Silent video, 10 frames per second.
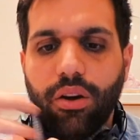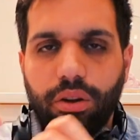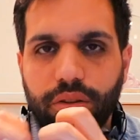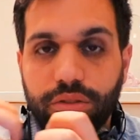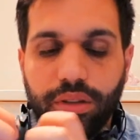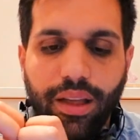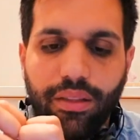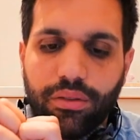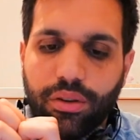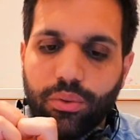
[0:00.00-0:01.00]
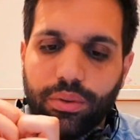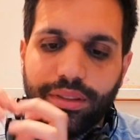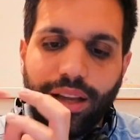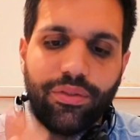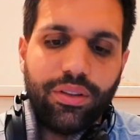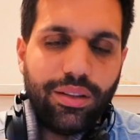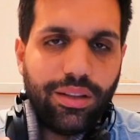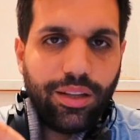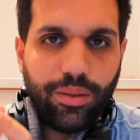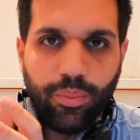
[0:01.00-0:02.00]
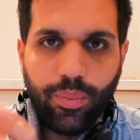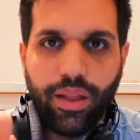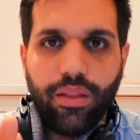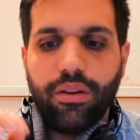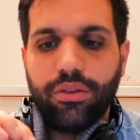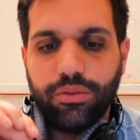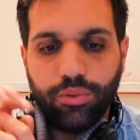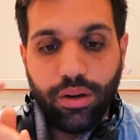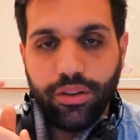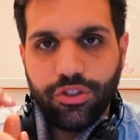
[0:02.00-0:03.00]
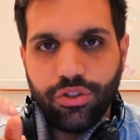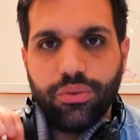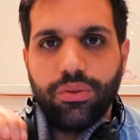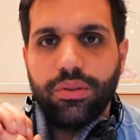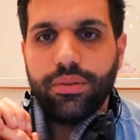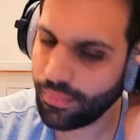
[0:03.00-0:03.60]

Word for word: all together, you will definitely be there really soon.